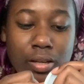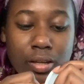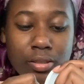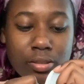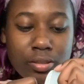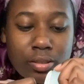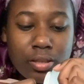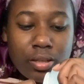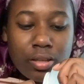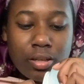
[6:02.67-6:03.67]
and i just
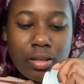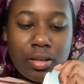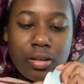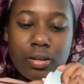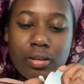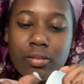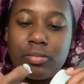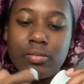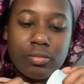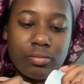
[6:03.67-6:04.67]
dig in there
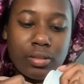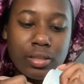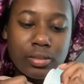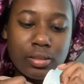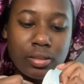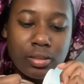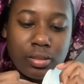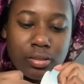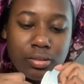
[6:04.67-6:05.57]
oh that's a lot